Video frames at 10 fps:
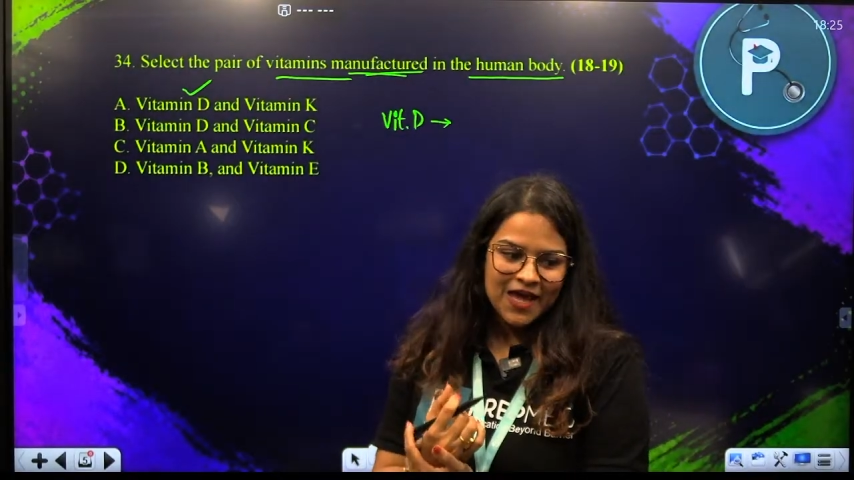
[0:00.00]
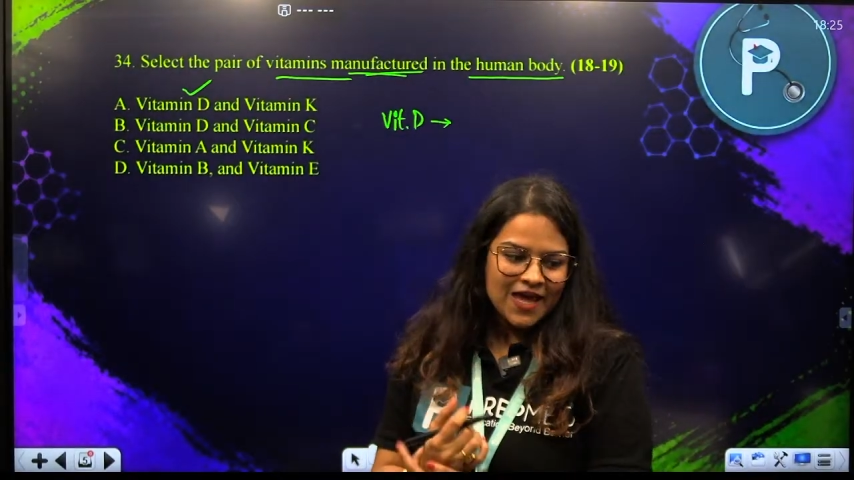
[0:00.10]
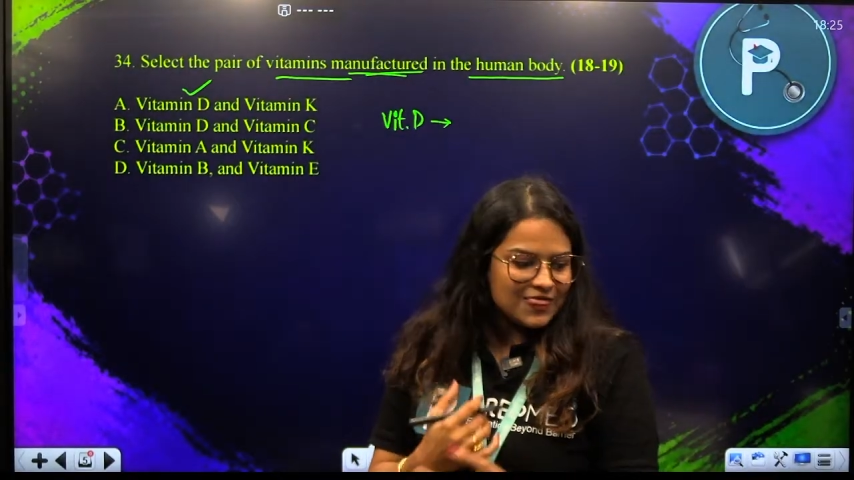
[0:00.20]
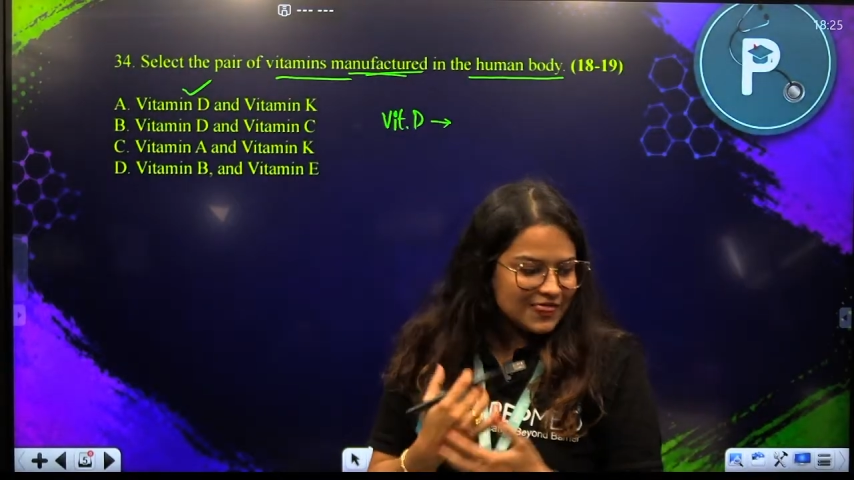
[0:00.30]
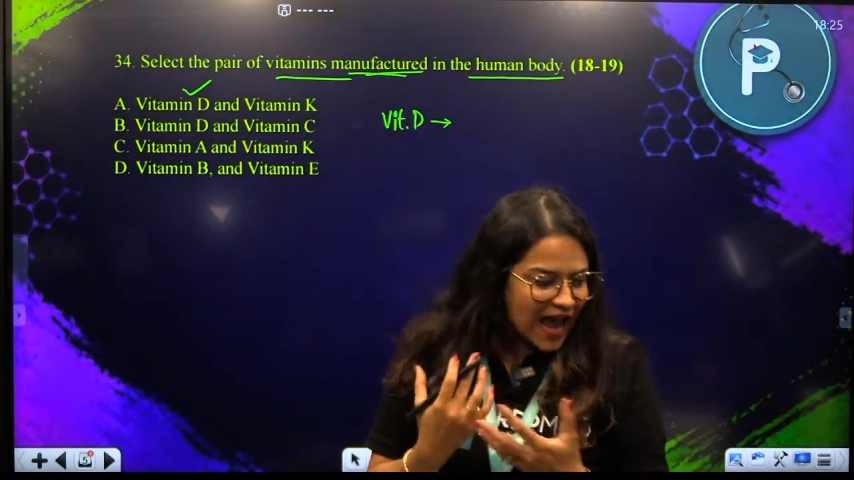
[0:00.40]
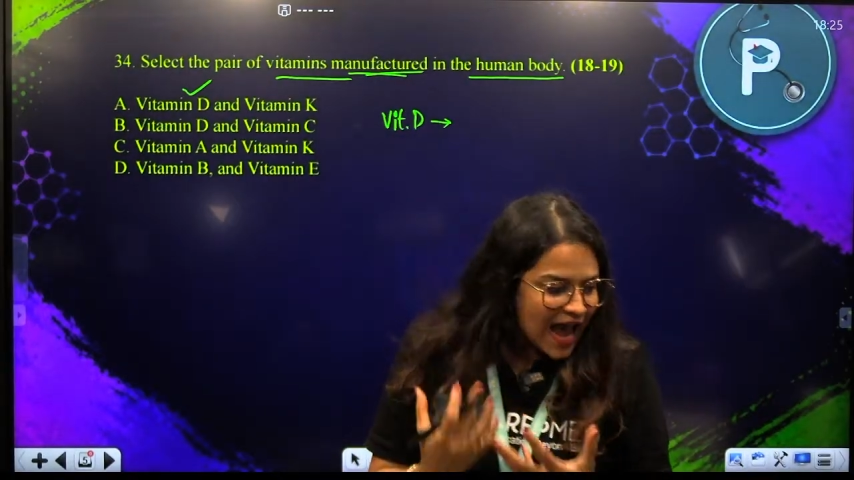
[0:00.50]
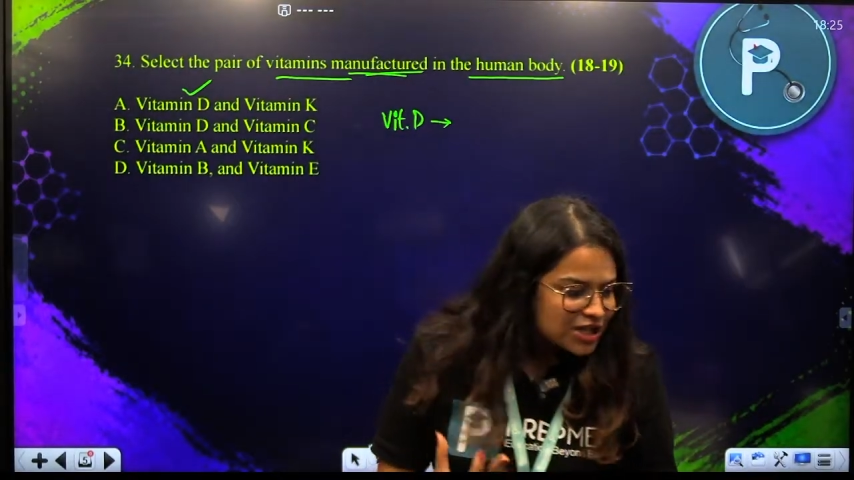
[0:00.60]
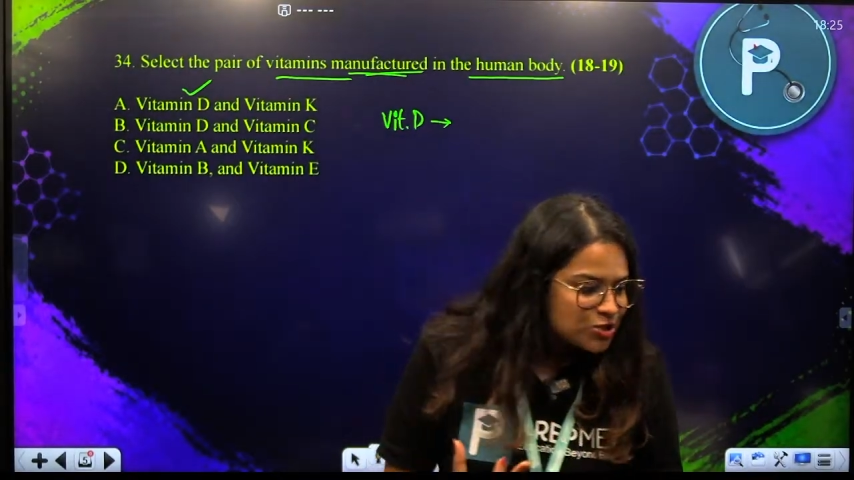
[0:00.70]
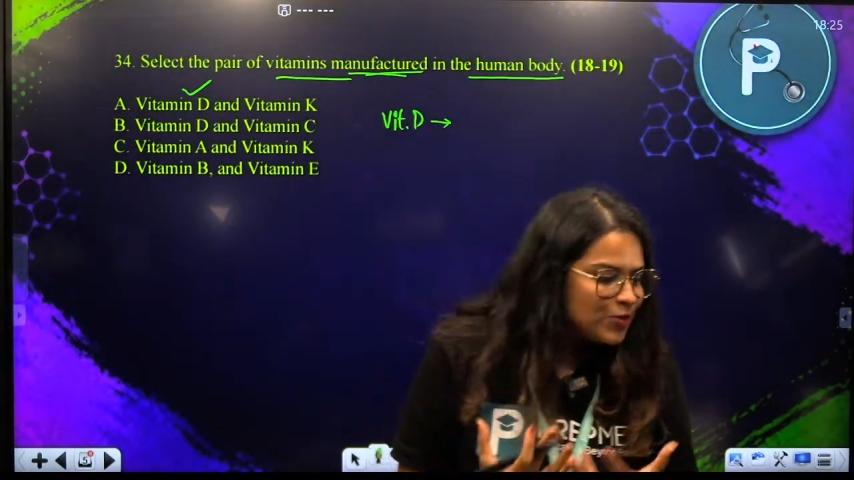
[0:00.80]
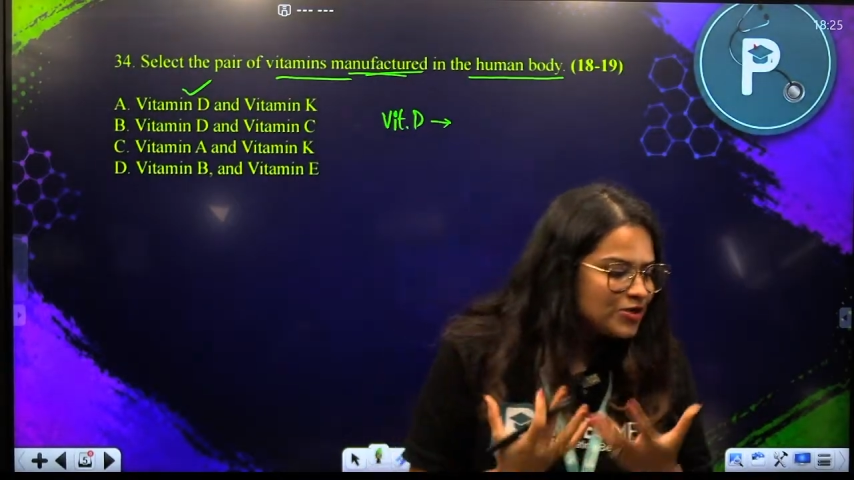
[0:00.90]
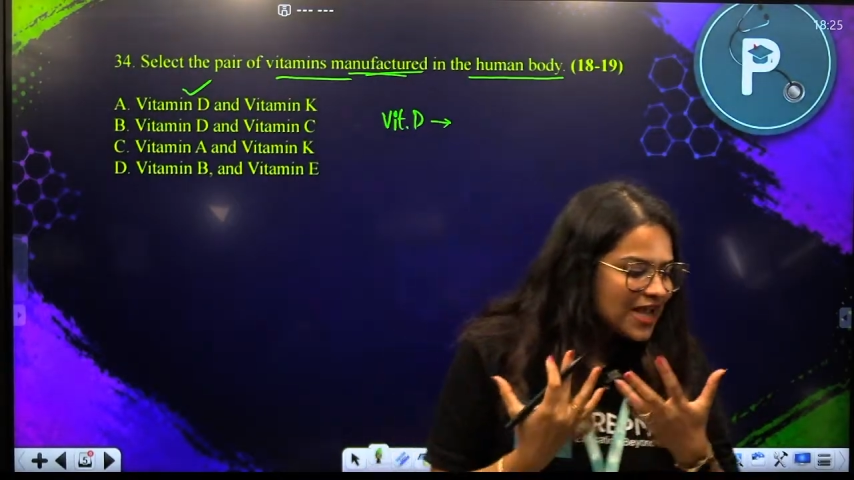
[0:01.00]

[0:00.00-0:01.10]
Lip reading: that would